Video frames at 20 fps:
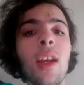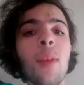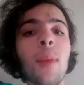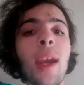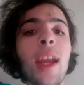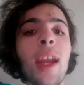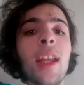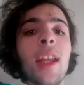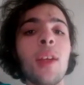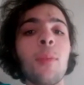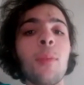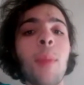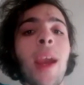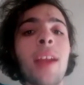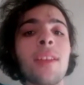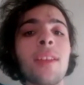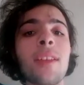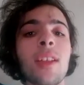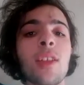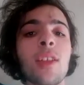But Eddie
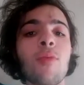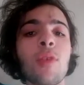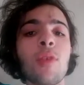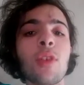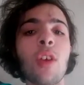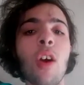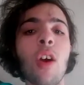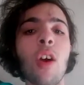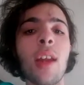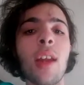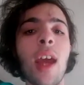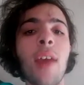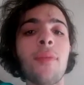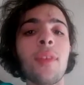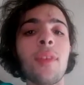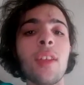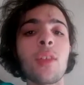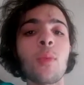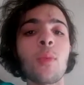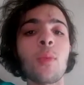Betts has retired after
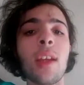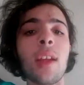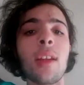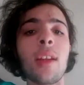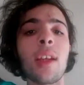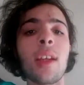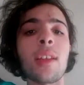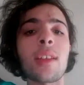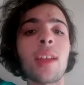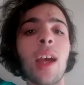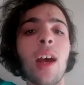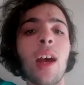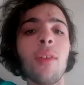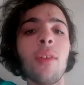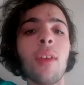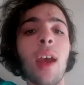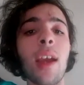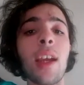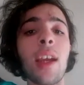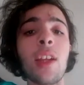this weekend against
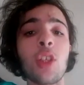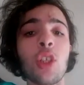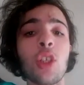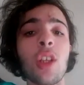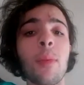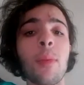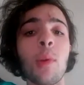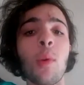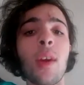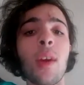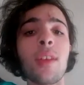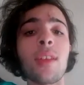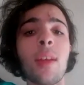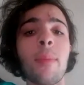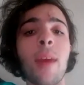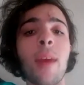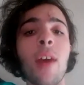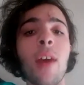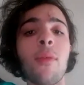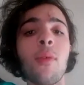GWS at
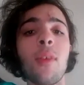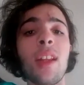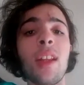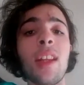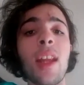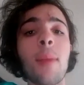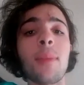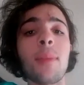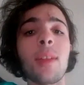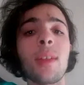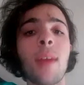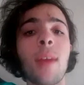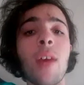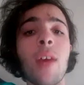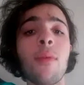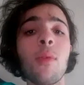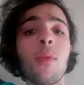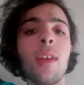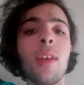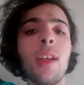Marvel, at an empty
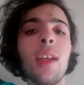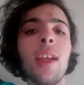Marvel,